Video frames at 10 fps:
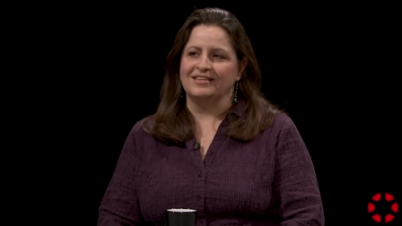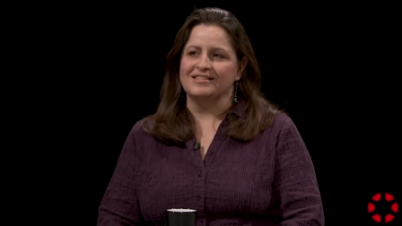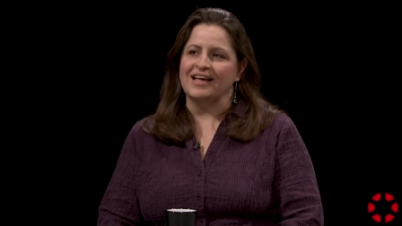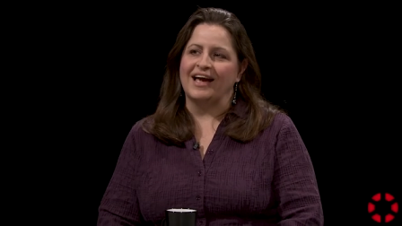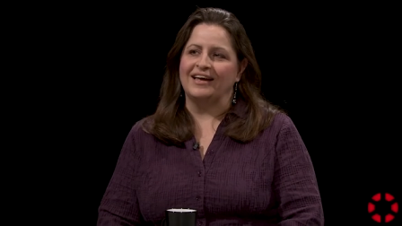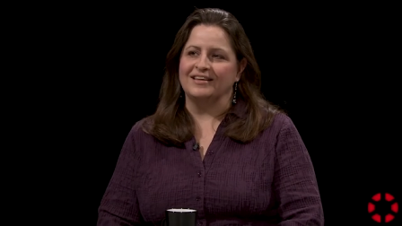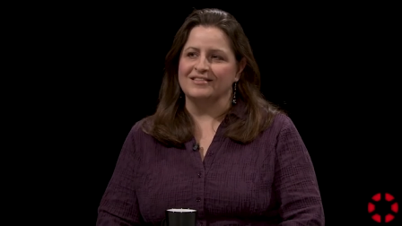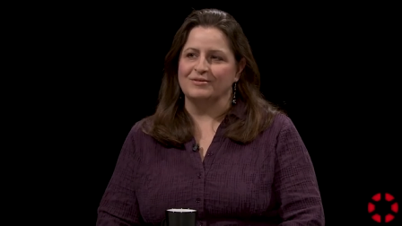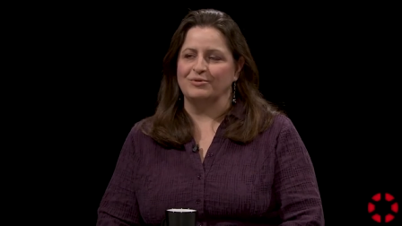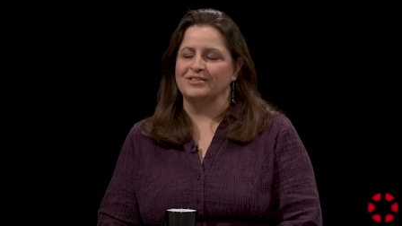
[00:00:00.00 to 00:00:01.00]
to
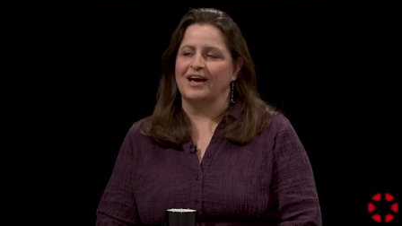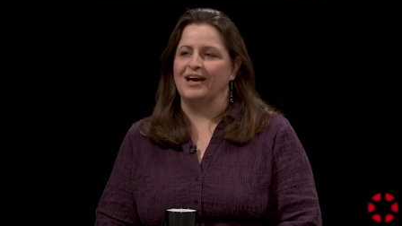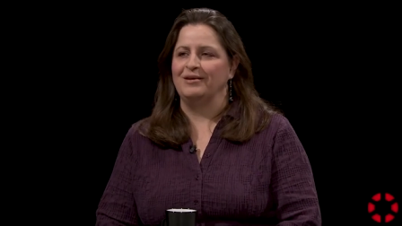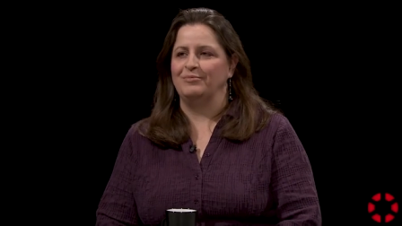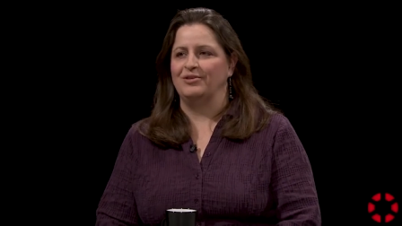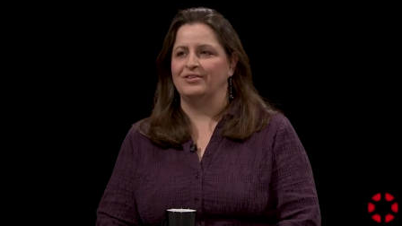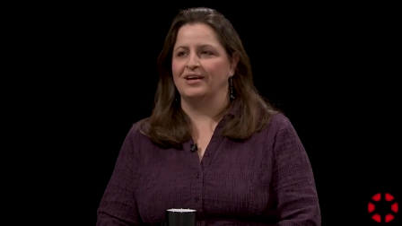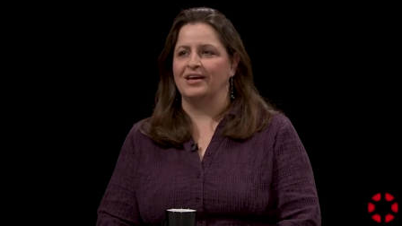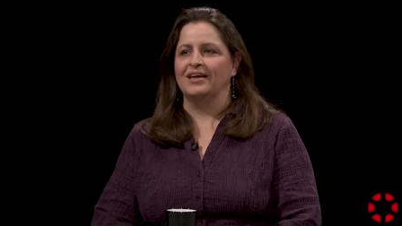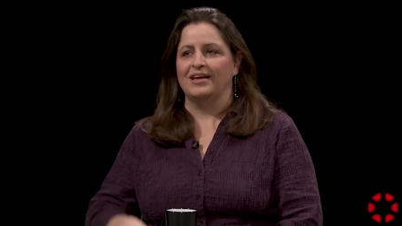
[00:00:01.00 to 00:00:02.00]
science and we're tying
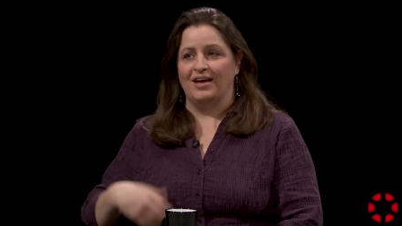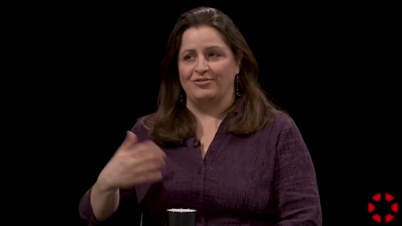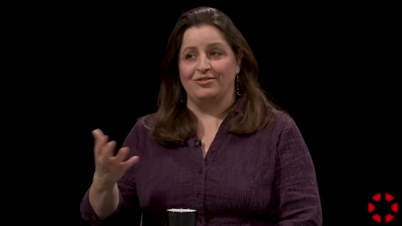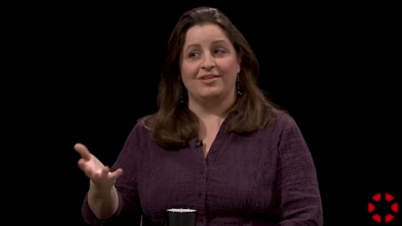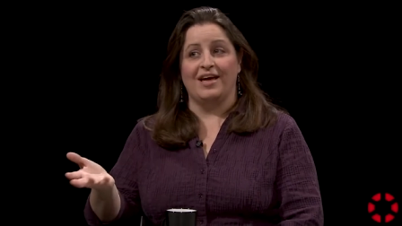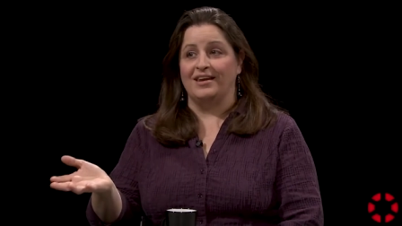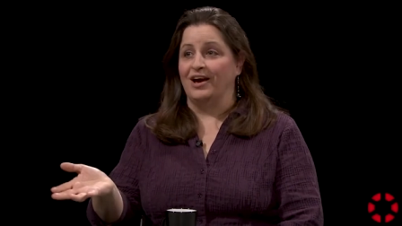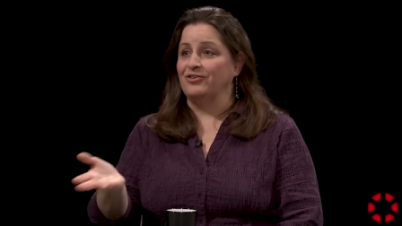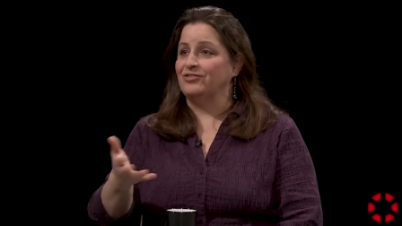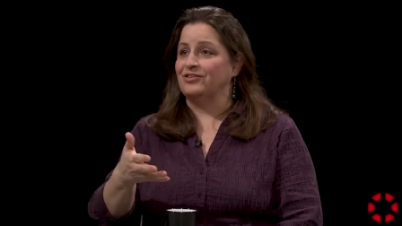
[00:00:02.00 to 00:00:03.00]
music, as you said,
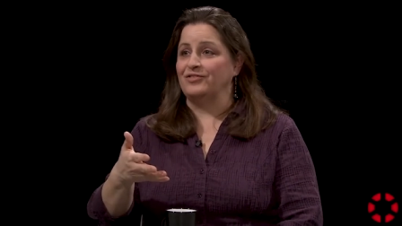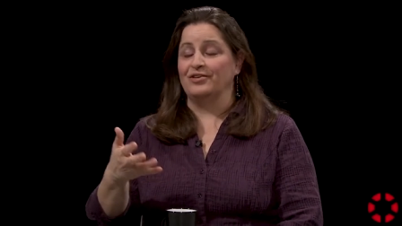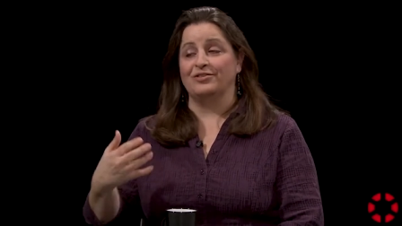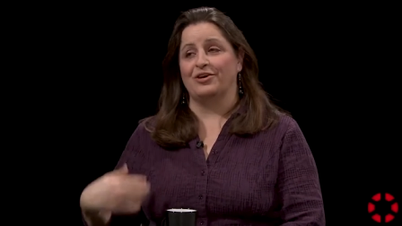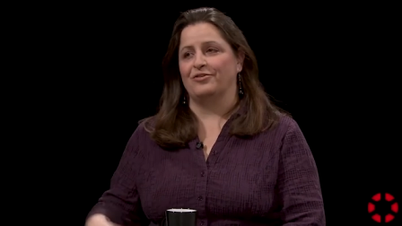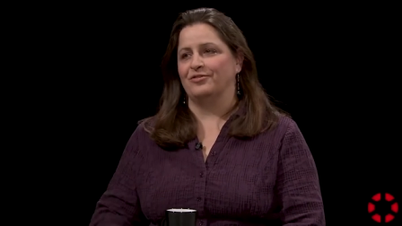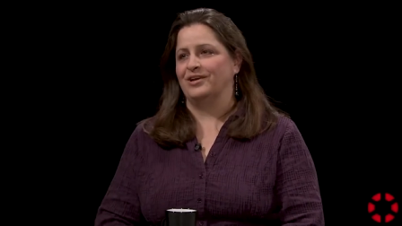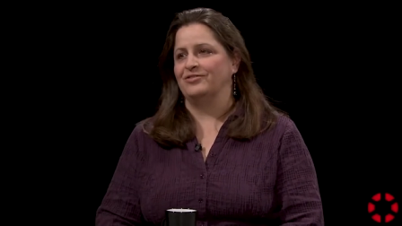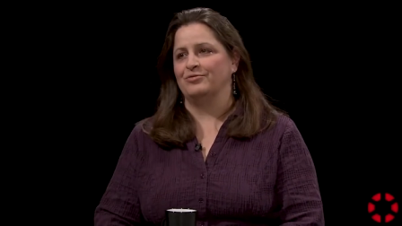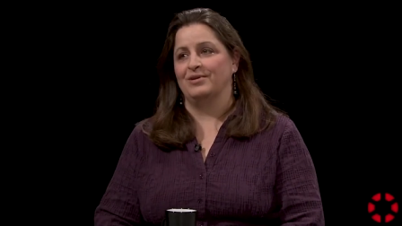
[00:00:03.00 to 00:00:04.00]
hundreds of years ago for an
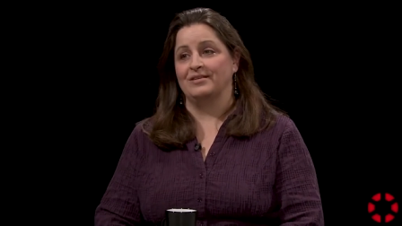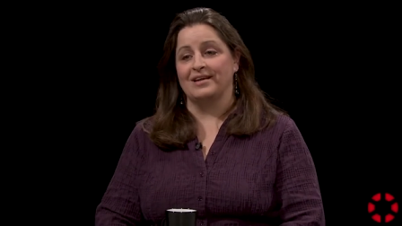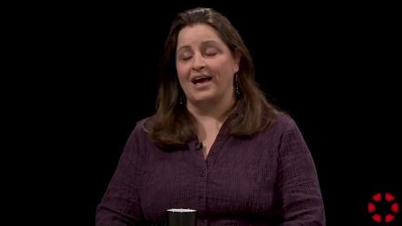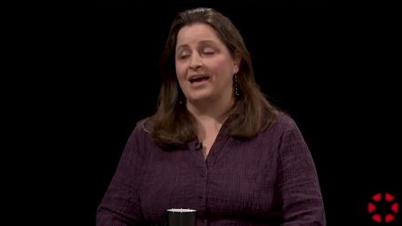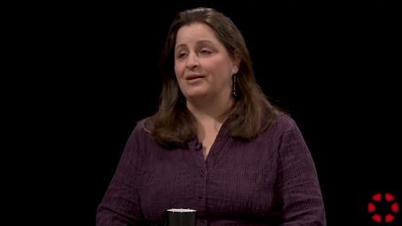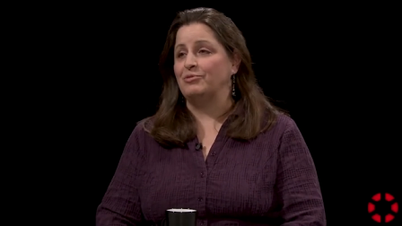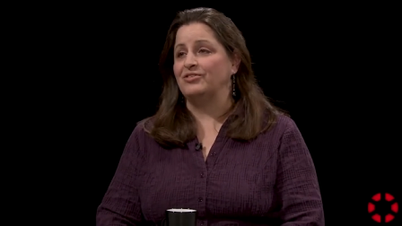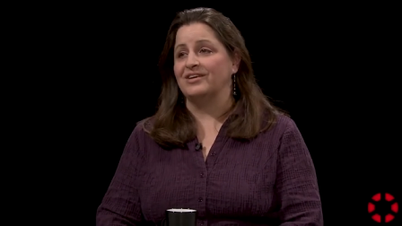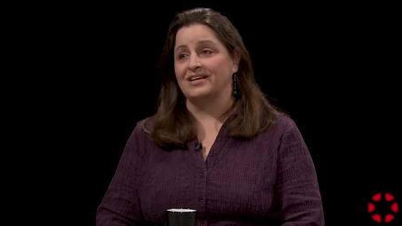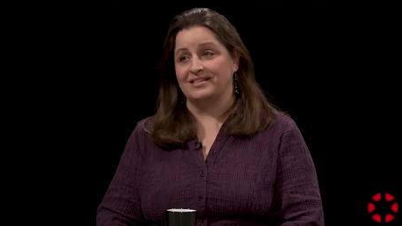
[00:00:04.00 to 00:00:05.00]
instrument, tying
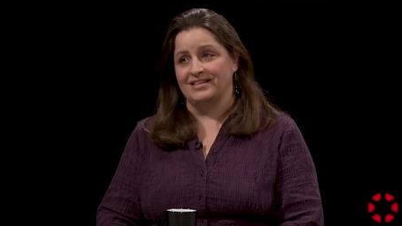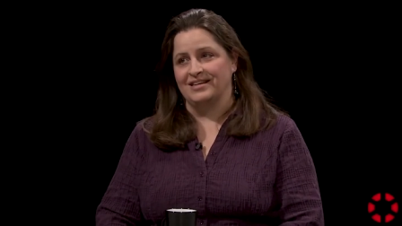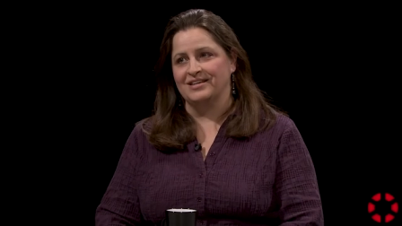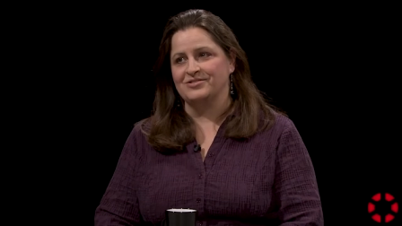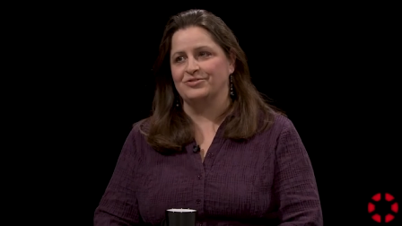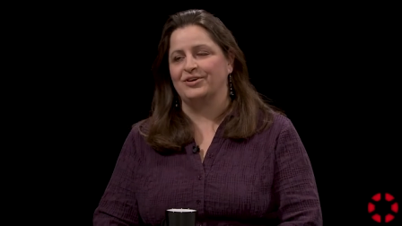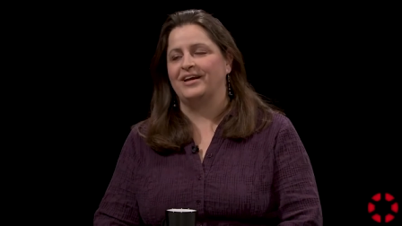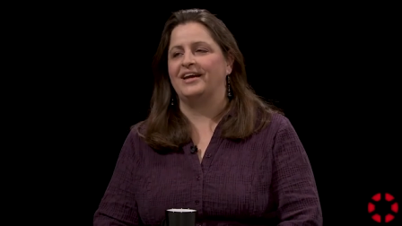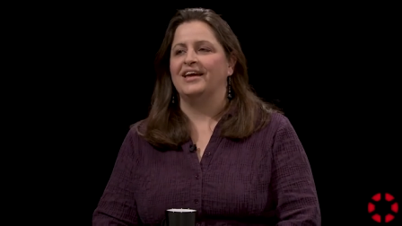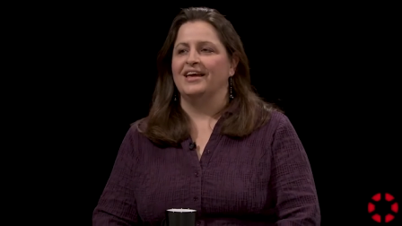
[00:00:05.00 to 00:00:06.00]
music to
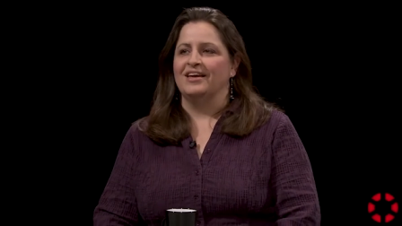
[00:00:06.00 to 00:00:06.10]
history.